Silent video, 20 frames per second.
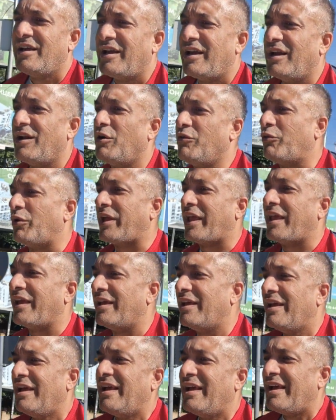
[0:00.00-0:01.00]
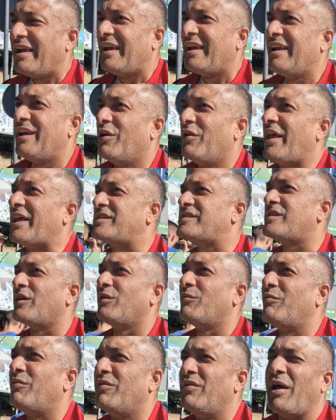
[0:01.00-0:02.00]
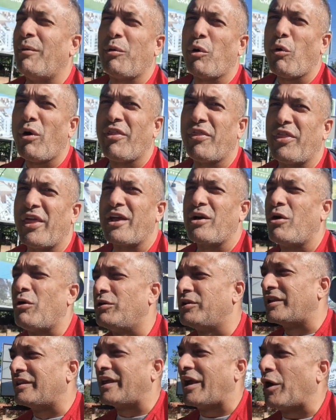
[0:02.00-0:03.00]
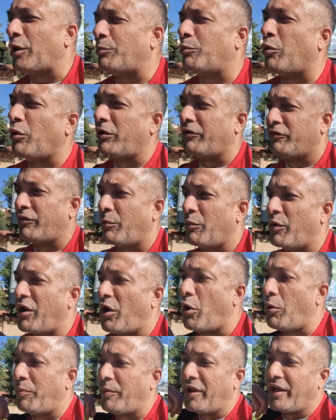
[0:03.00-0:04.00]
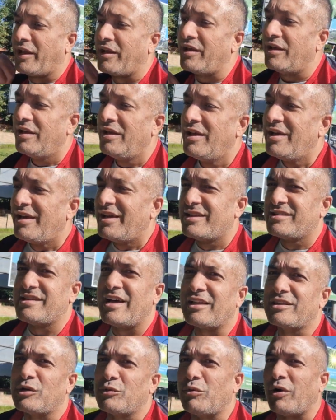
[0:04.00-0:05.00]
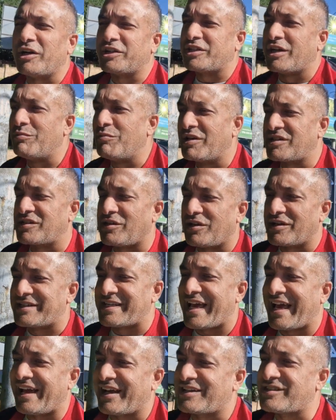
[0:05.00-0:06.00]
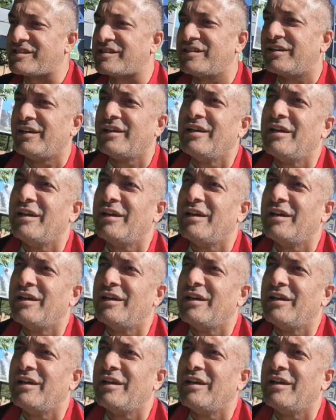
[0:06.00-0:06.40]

You know, if we keep, you know, that's the number one thing holding the airport from reopening is not the Russian missile attacks,